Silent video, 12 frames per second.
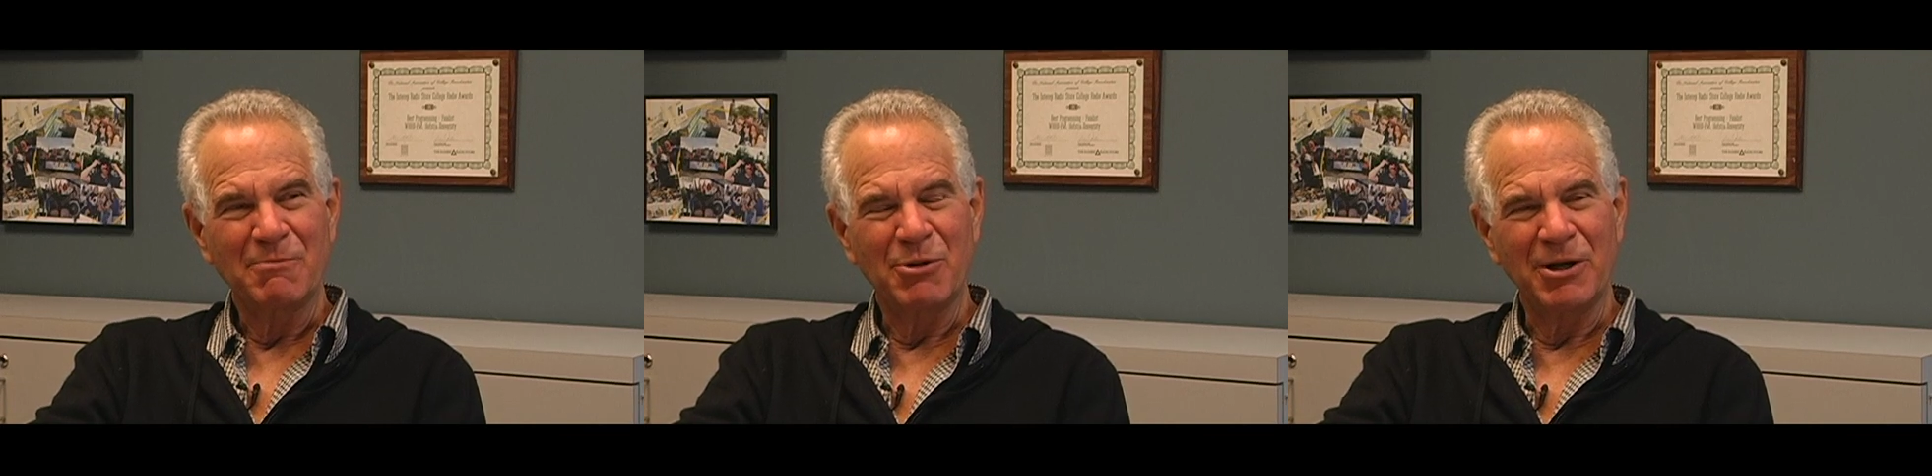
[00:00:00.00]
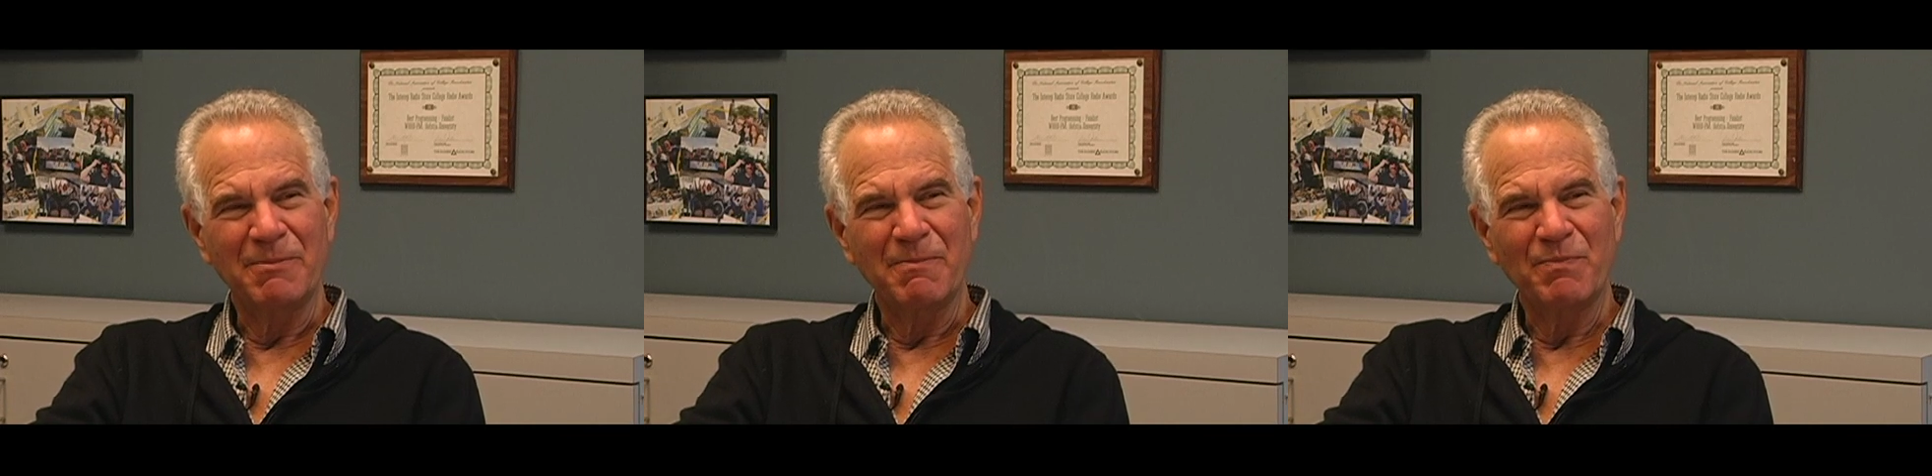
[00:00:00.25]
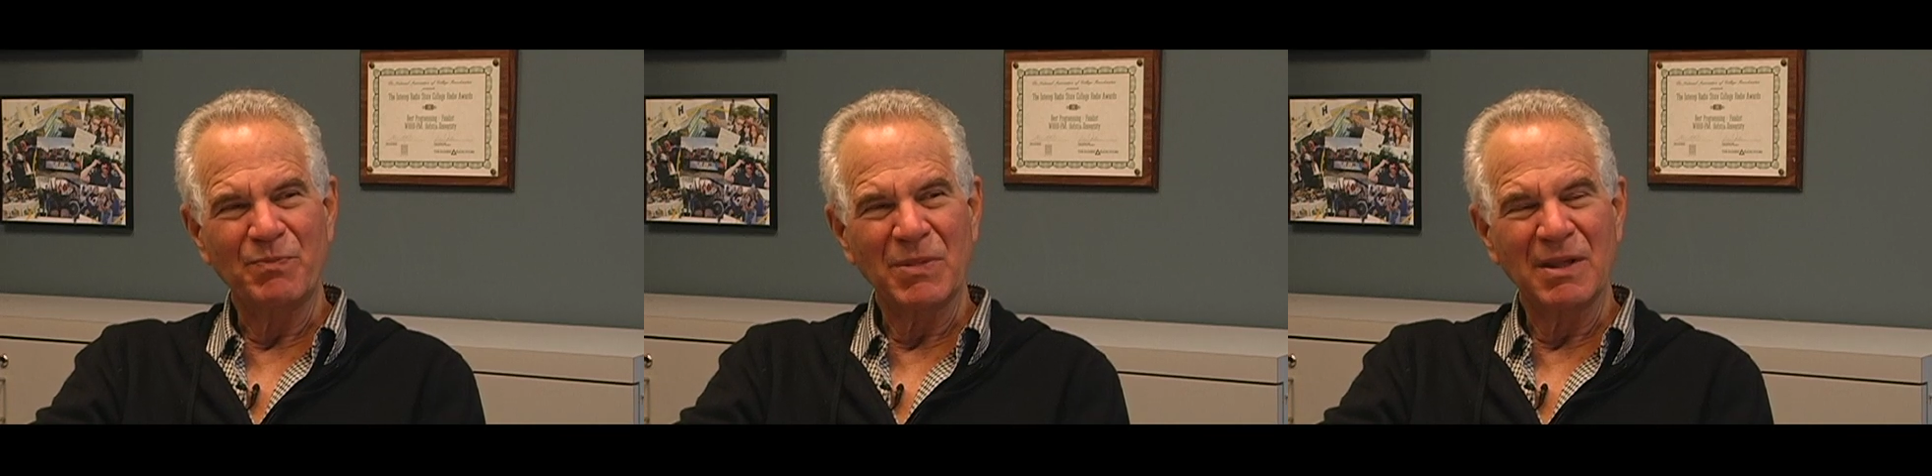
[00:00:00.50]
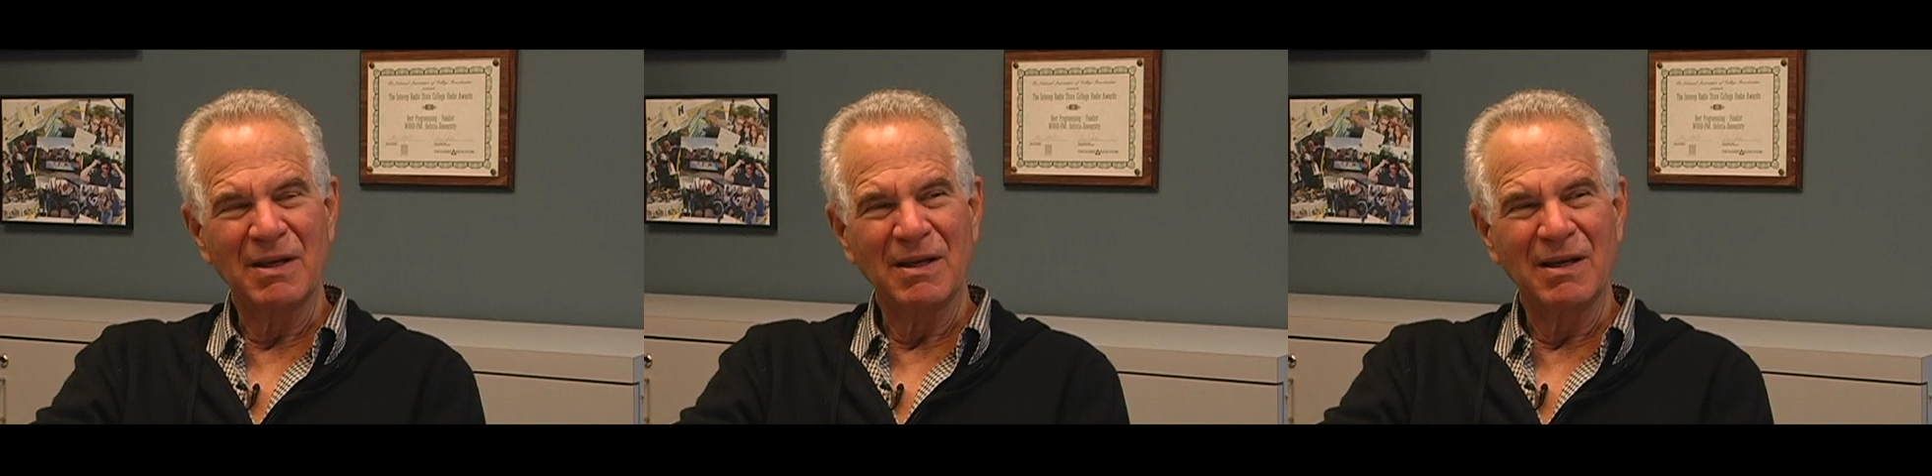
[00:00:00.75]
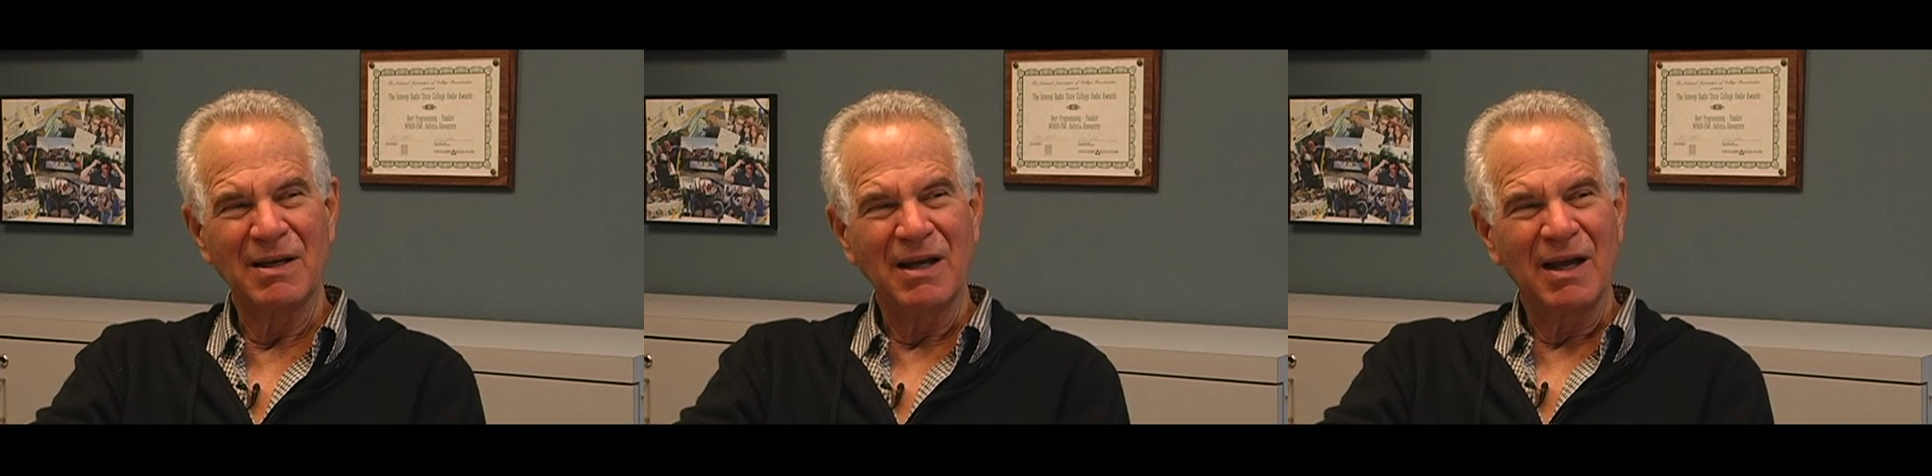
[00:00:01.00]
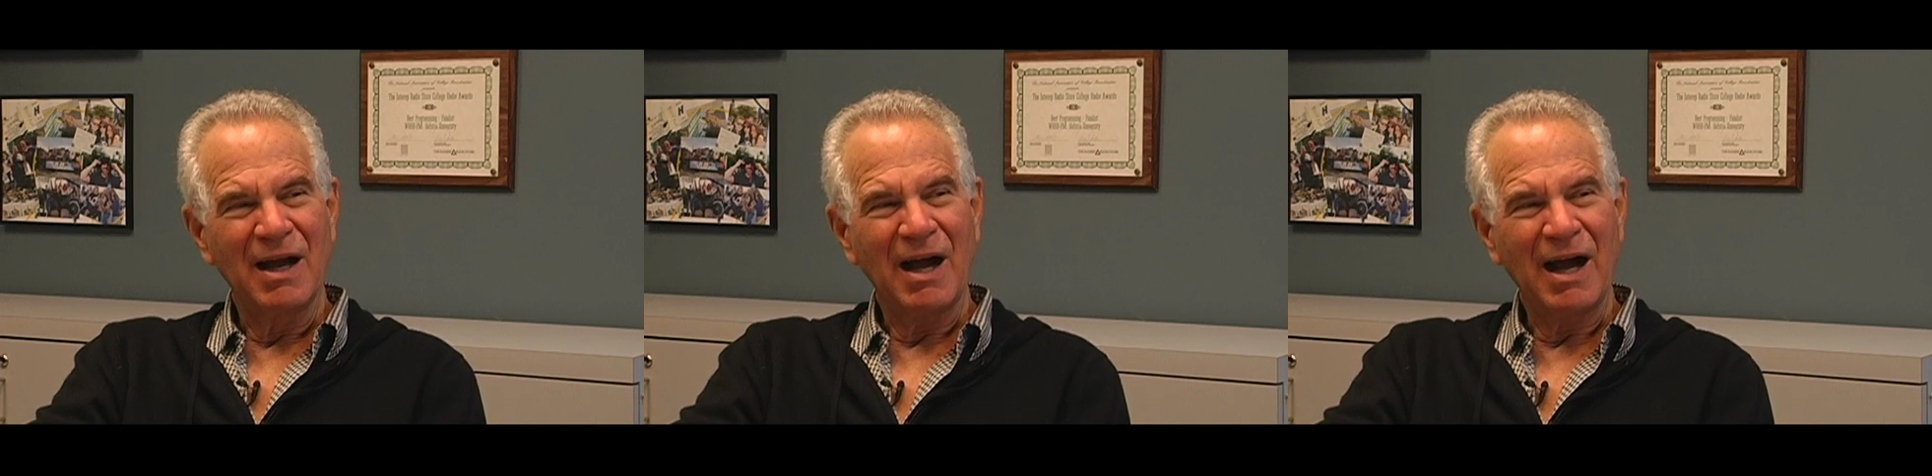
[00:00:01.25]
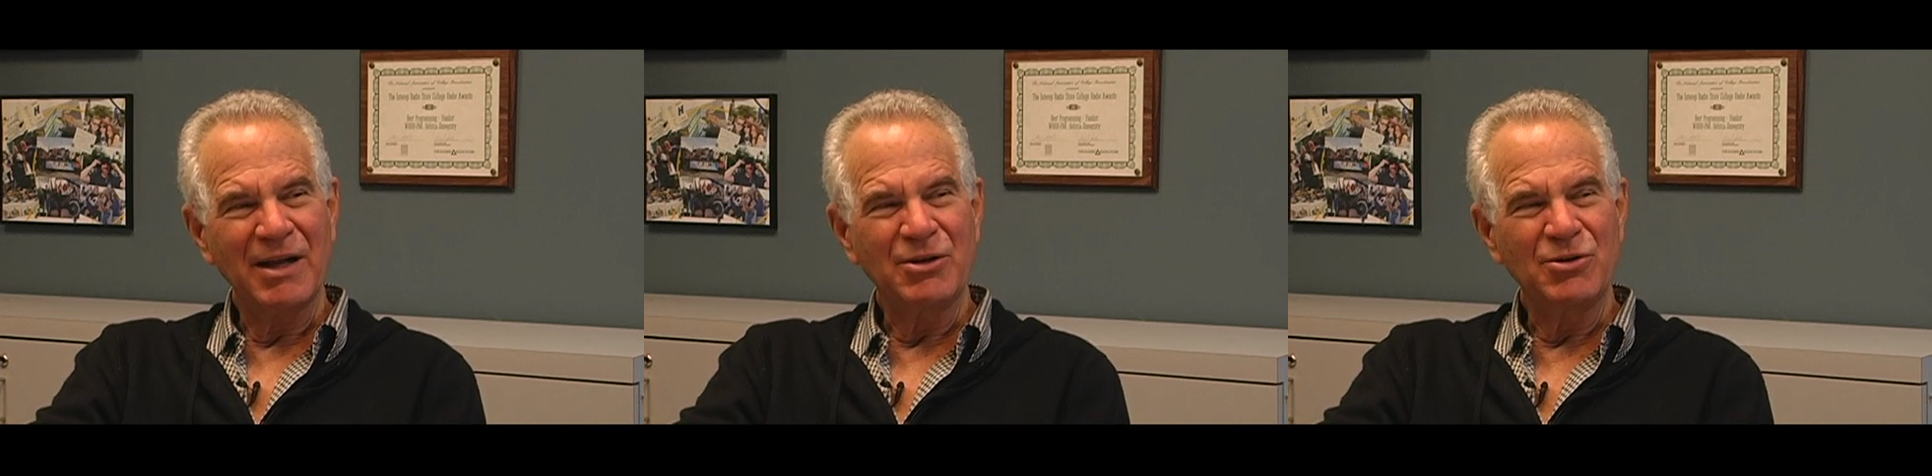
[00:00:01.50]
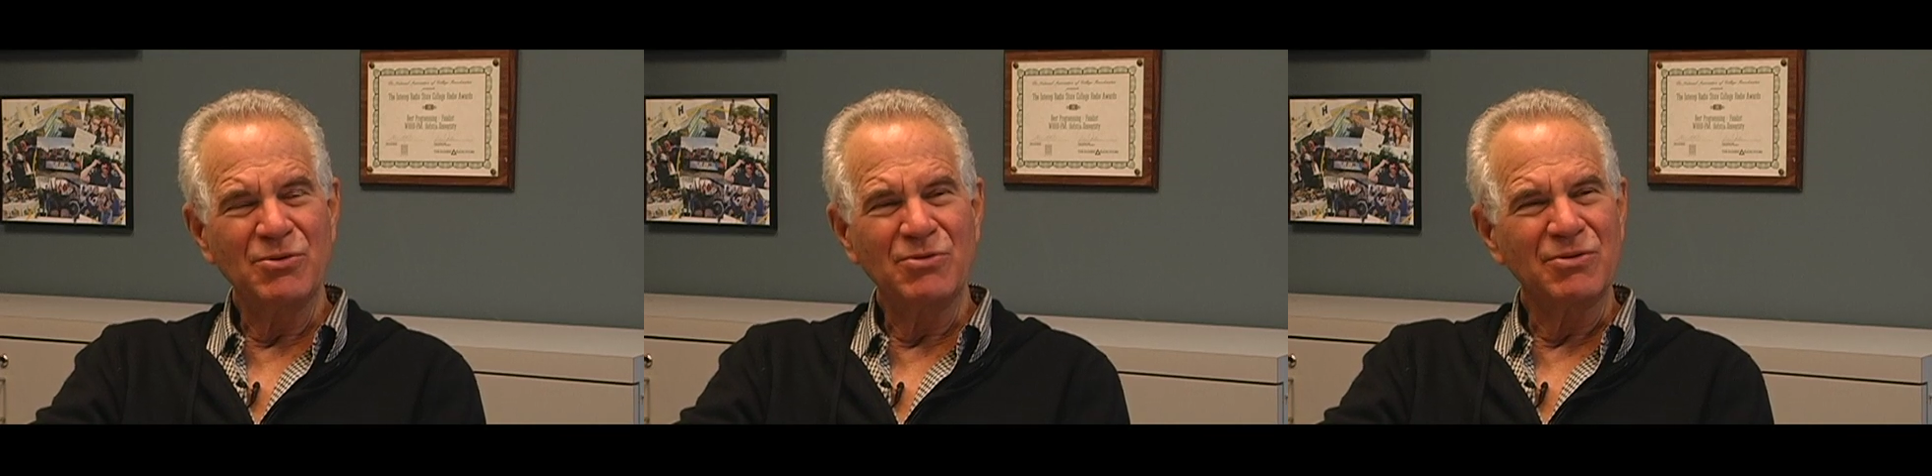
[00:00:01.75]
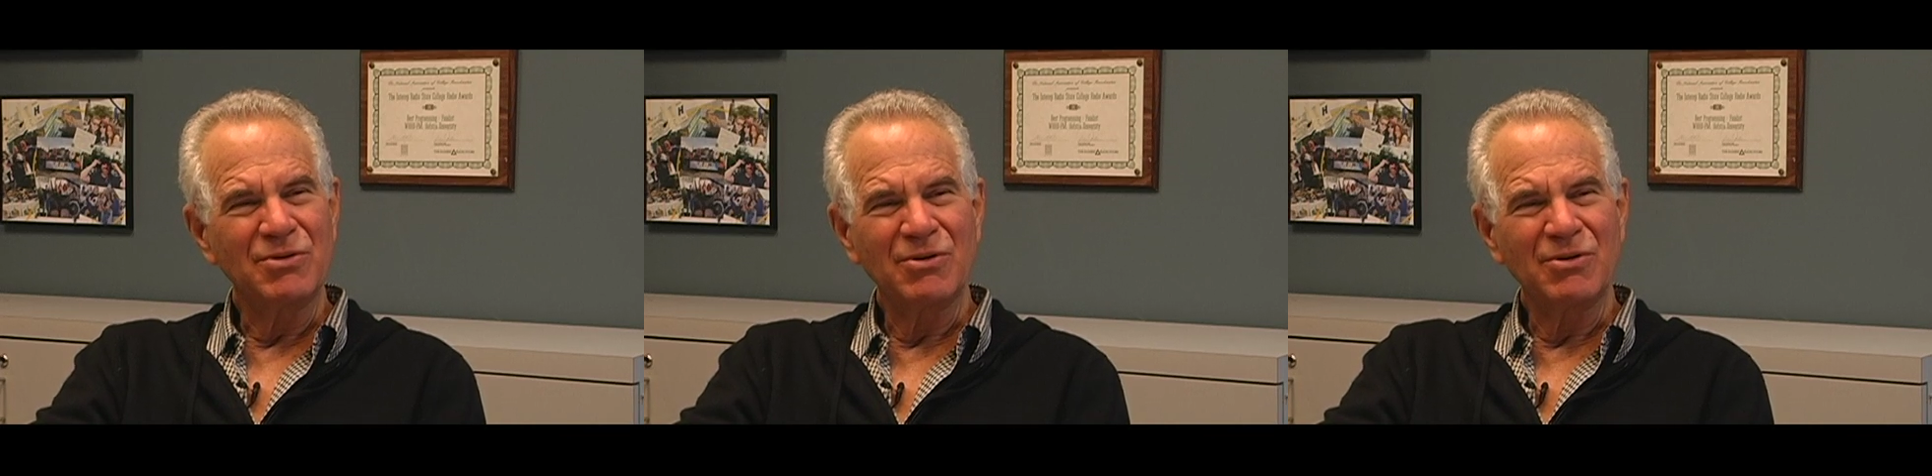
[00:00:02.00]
But I do